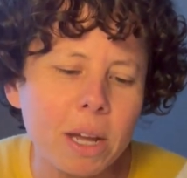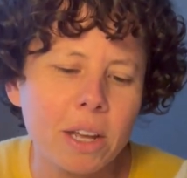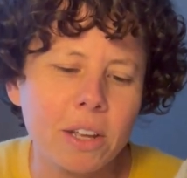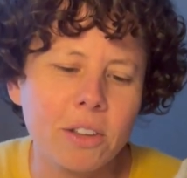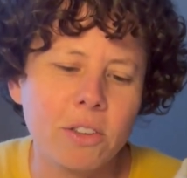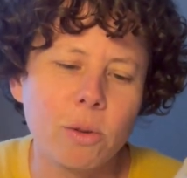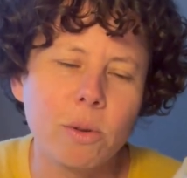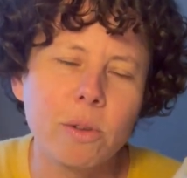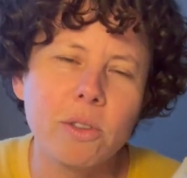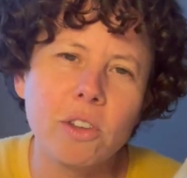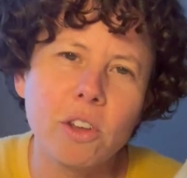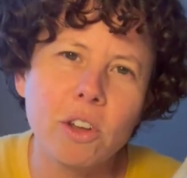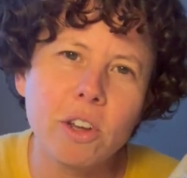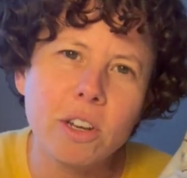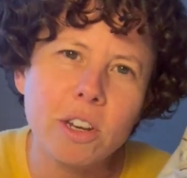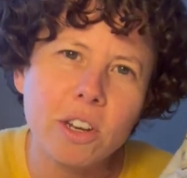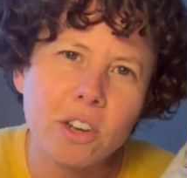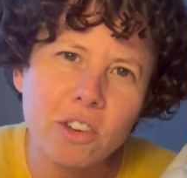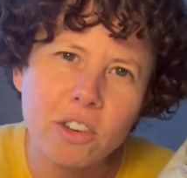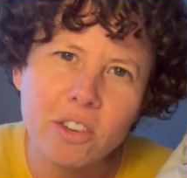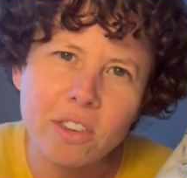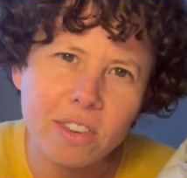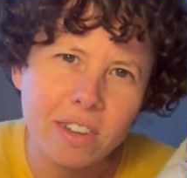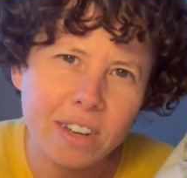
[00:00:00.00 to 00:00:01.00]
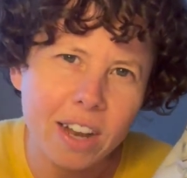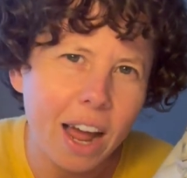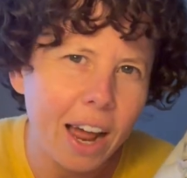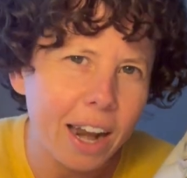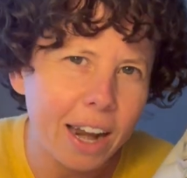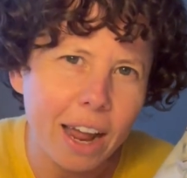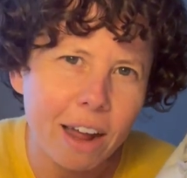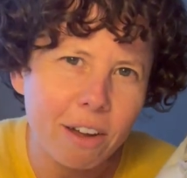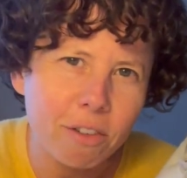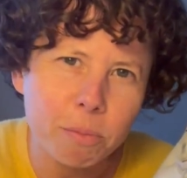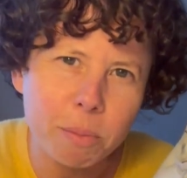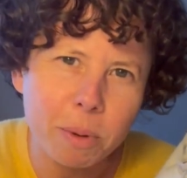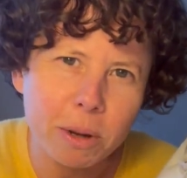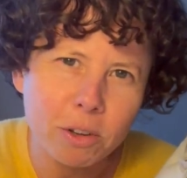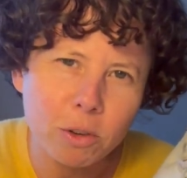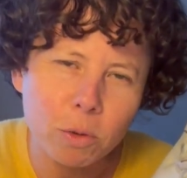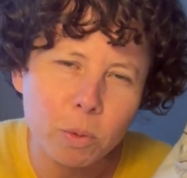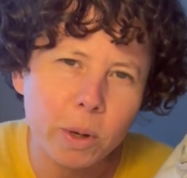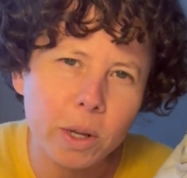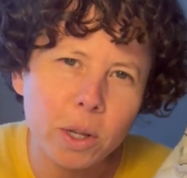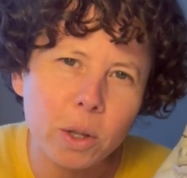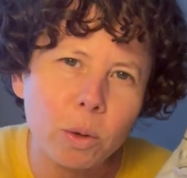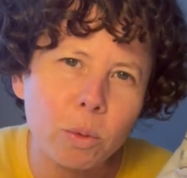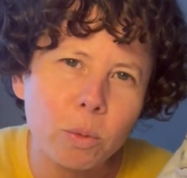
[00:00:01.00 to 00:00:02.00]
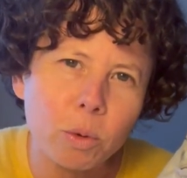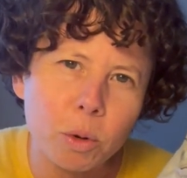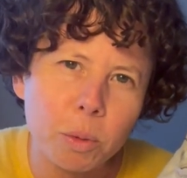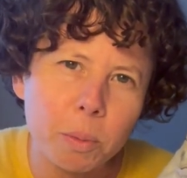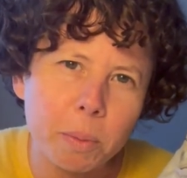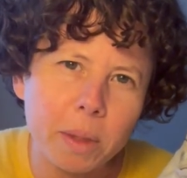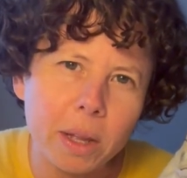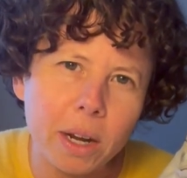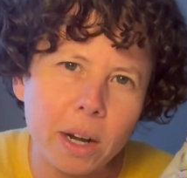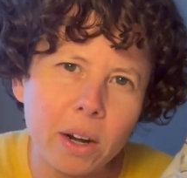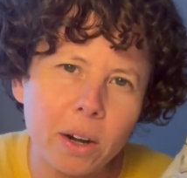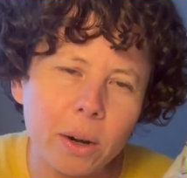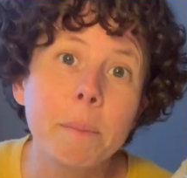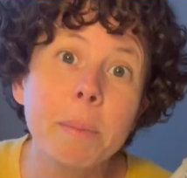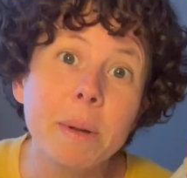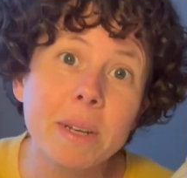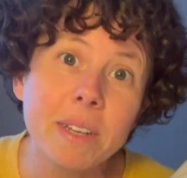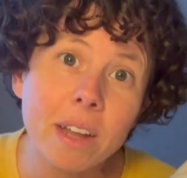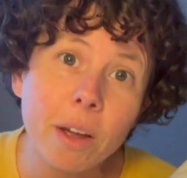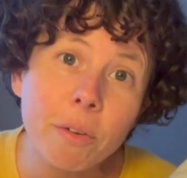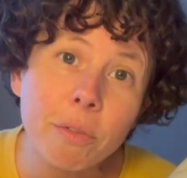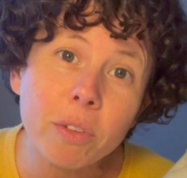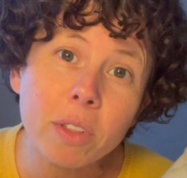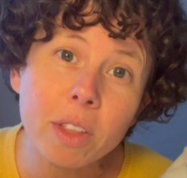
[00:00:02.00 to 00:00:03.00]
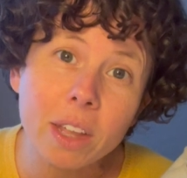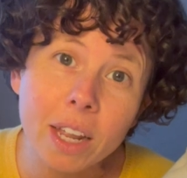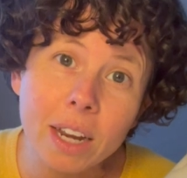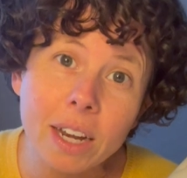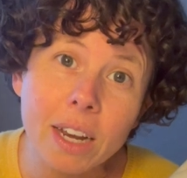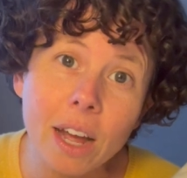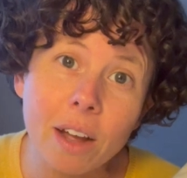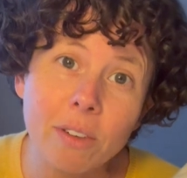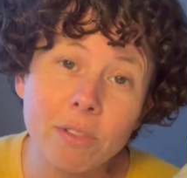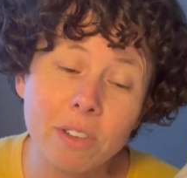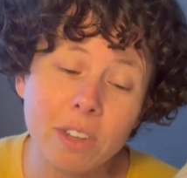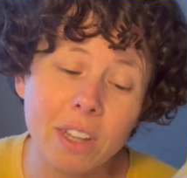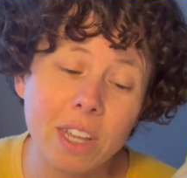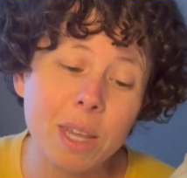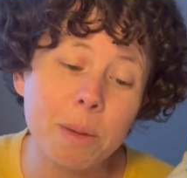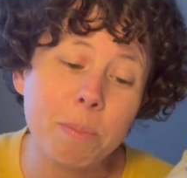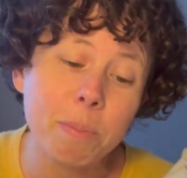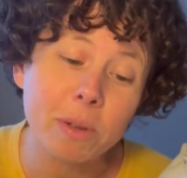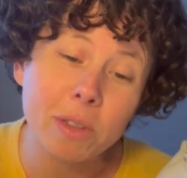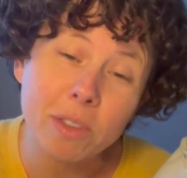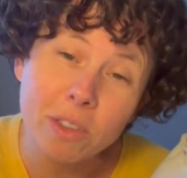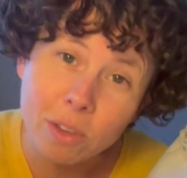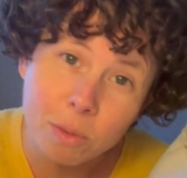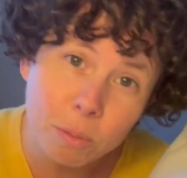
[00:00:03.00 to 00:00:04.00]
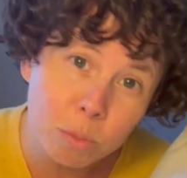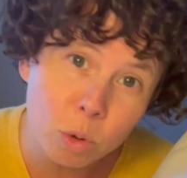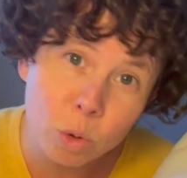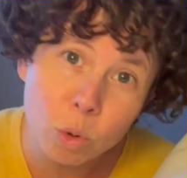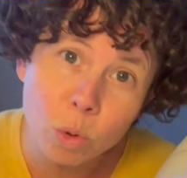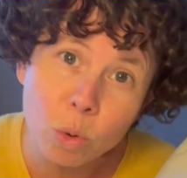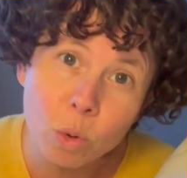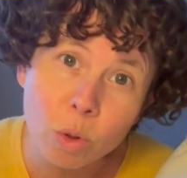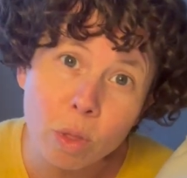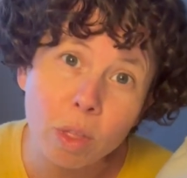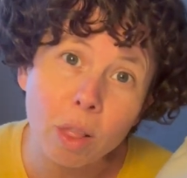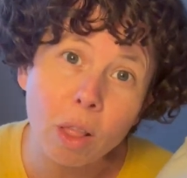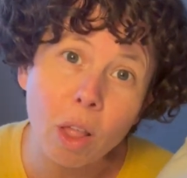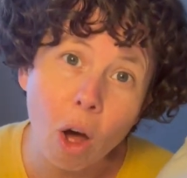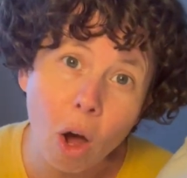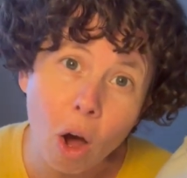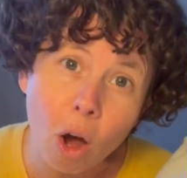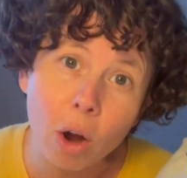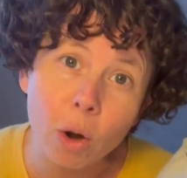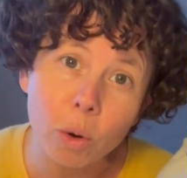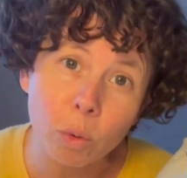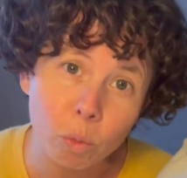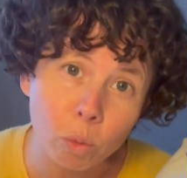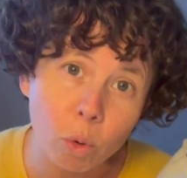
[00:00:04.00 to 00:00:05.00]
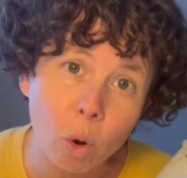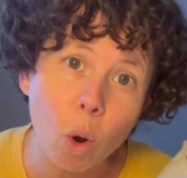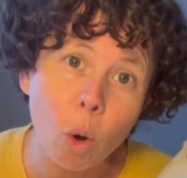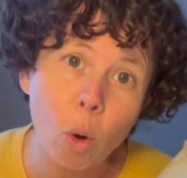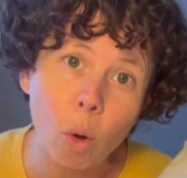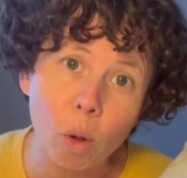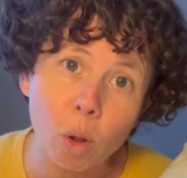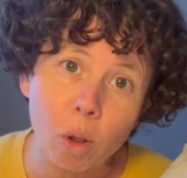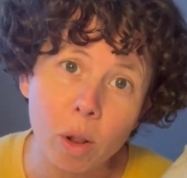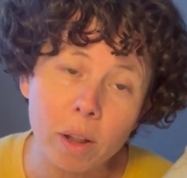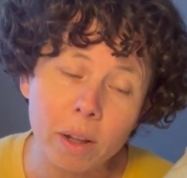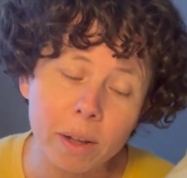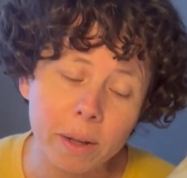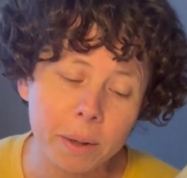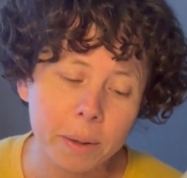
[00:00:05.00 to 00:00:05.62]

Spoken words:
so it's good to just not have much wiggle room there, but definitely enough to keep a smooth, long roll.